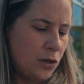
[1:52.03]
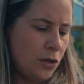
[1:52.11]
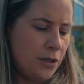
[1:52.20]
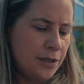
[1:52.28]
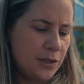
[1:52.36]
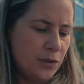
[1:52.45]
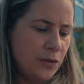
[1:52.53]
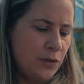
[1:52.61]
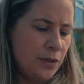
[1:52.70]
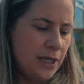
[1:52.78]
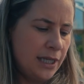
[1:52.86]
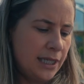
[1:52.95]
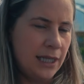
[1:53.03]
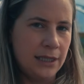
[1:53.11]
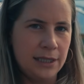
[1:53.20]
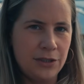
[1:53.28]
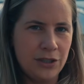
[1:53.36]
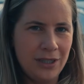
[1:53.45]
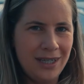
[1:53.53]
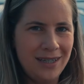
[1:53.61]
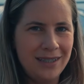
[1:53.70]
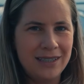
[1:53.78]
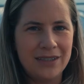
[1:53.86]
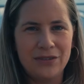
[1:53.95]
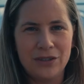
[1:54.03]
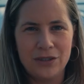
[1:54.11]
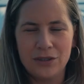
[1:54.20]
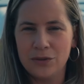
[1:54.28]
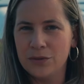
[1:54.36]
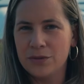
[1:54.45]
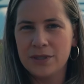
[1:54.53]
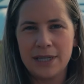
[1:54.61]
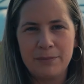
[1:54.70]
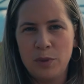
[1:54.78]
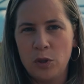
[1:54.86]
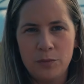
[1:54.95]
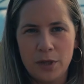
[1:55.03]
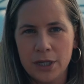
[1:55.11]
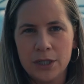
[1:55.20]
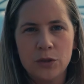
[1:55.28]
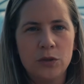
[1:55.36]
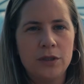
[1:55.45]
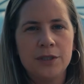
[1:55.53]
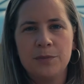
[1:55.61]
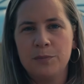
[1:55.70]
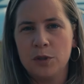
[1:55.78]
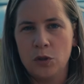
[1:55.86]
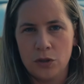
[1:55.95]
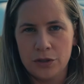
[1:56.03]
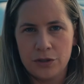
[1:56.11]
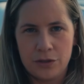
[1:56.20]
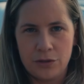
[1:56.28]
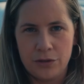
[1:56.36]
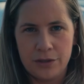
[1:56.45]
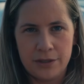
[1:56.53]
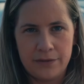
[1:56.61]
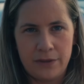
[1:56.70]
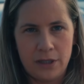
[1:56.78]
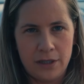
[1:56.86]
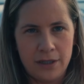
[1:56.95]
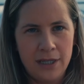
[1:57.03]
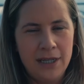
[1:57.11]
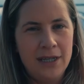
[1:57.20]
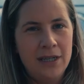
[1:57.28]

Also calendula, if you know those, like pot marigold, gorgeous, gorgeous flower.